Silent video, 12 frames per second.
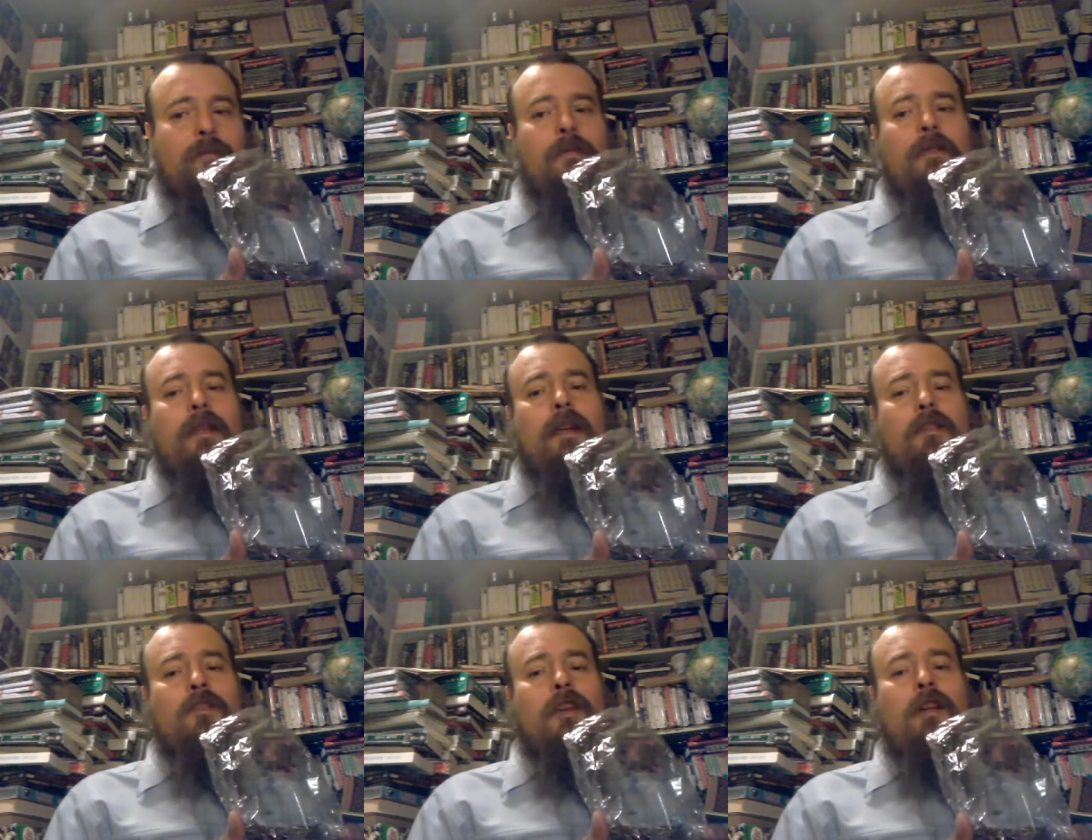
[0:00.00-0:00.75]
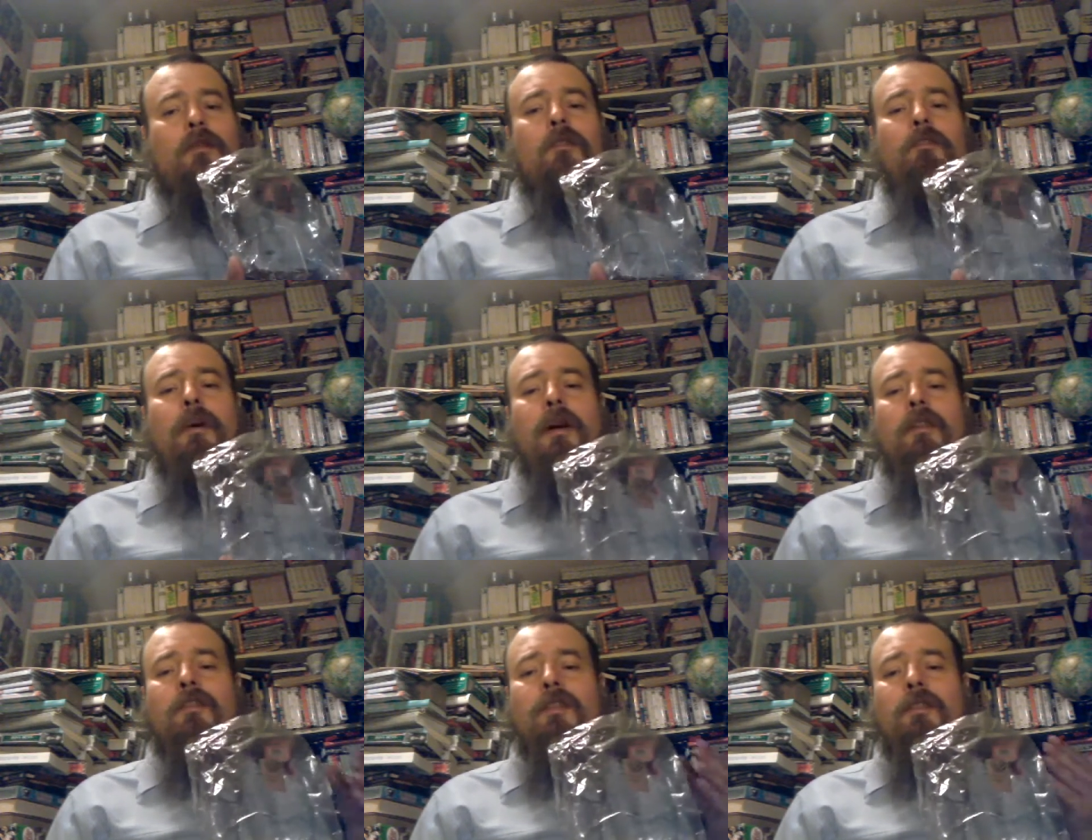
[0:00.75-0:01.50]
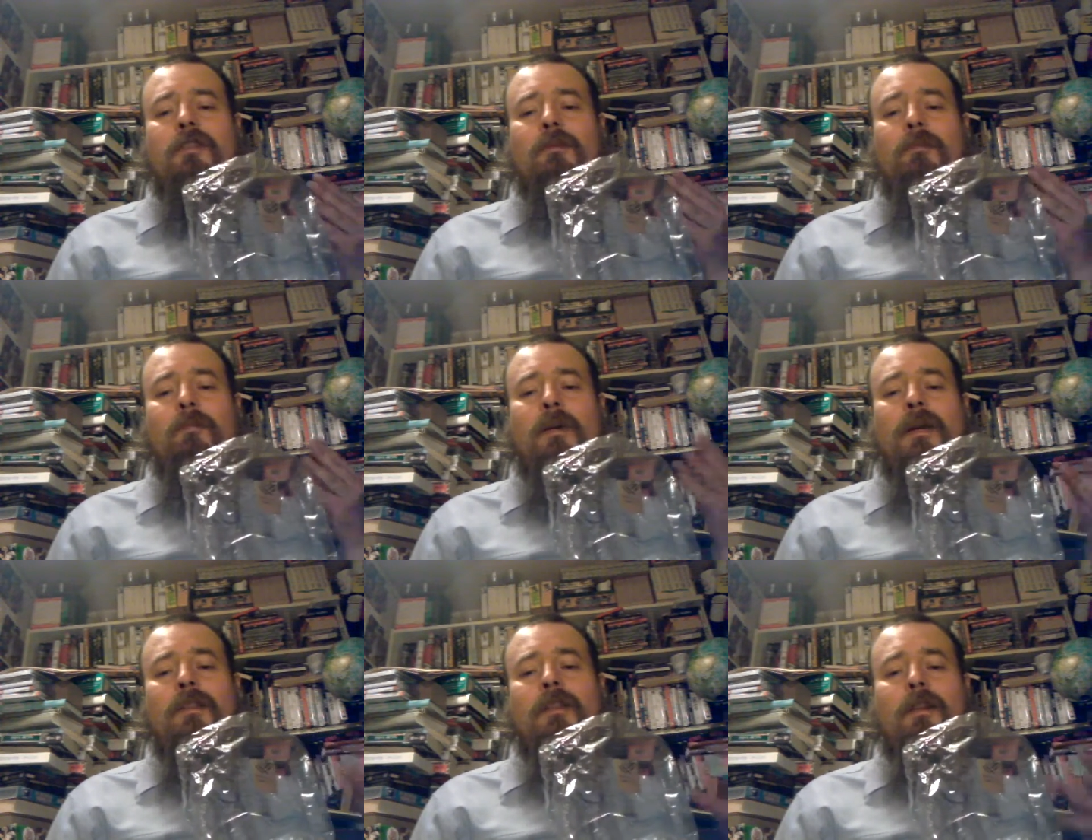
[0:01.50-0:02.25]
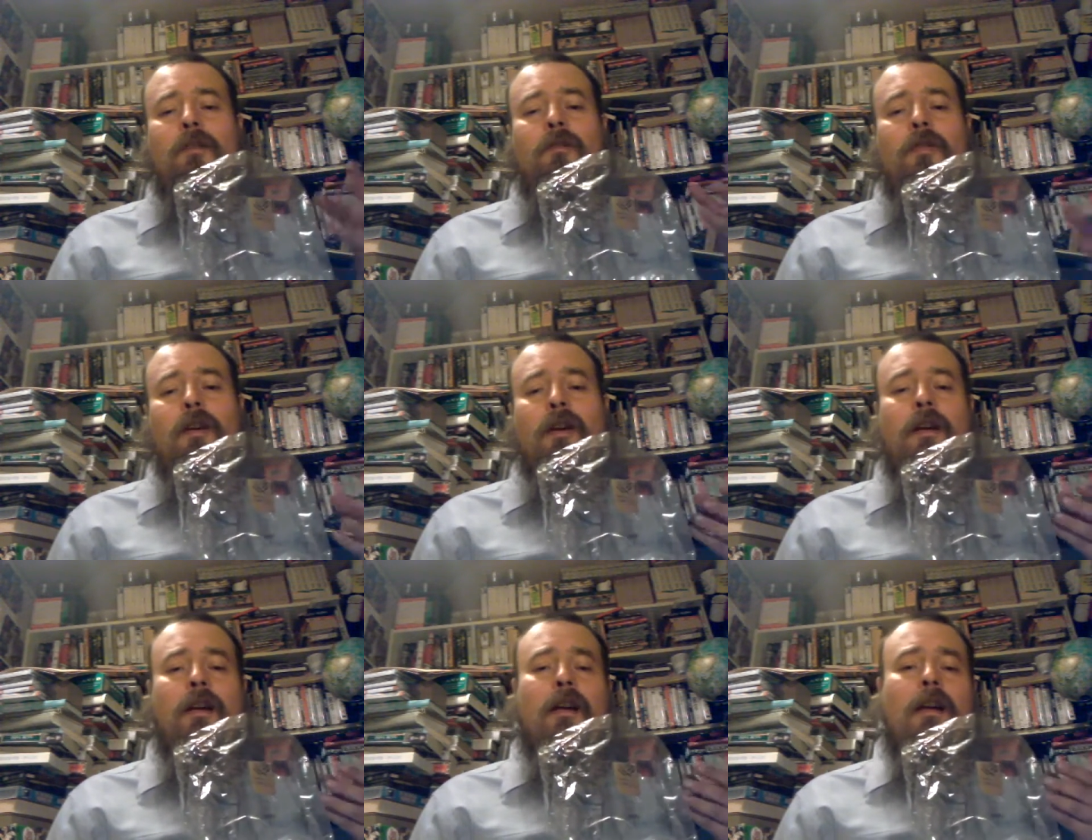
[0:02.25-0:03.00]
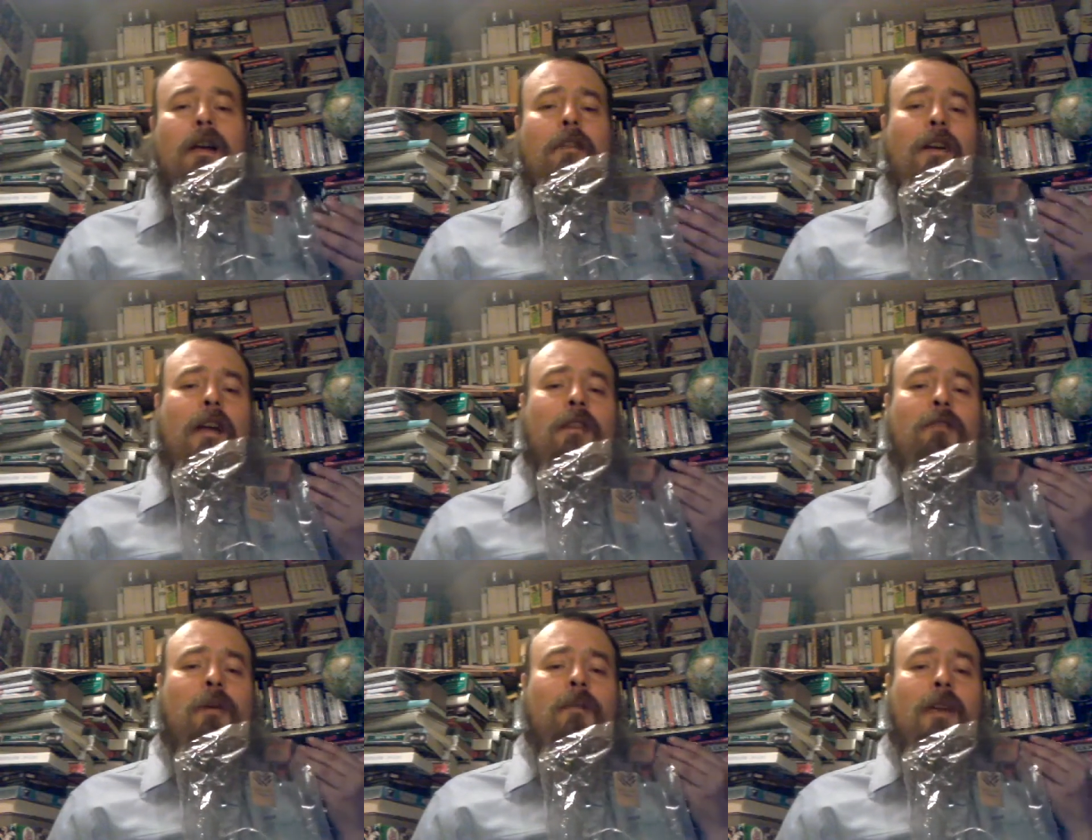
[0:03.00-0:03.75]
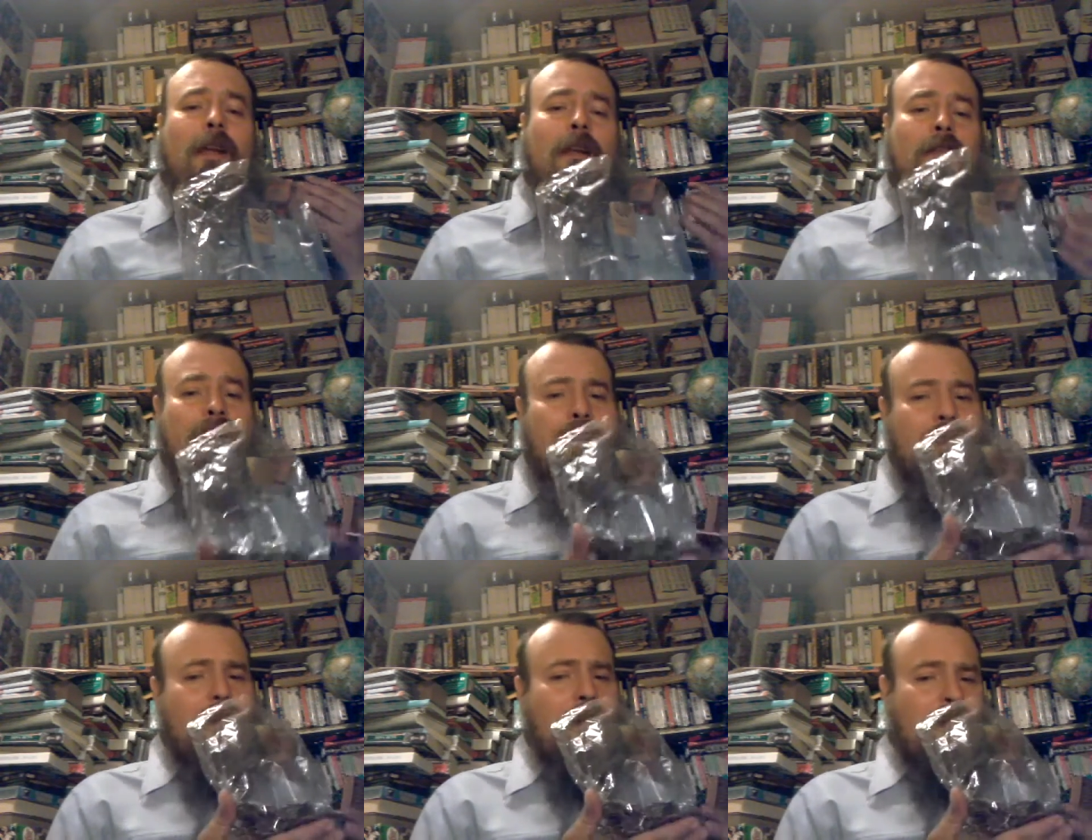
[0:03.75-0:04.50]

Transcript: That gentle spice just brings it all through. I think that's from the Kentucky.